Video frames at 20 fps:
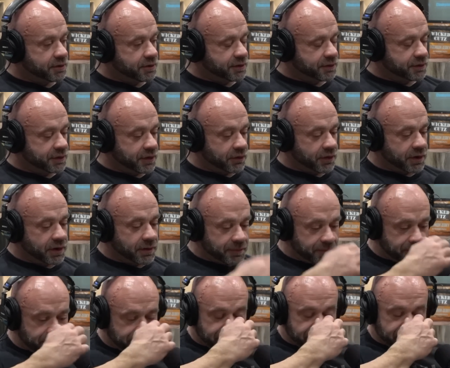So
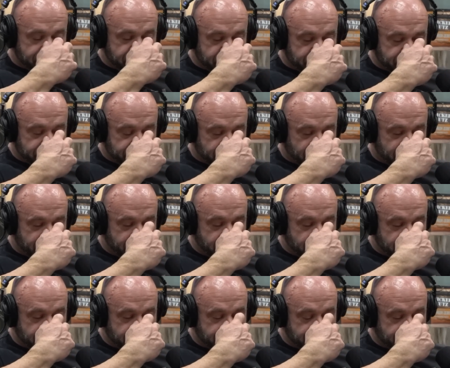I grew
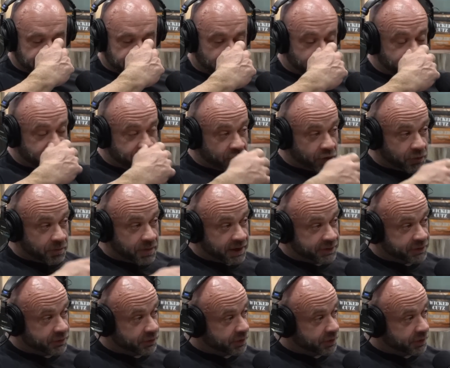up. I'm gonna give you a little backstory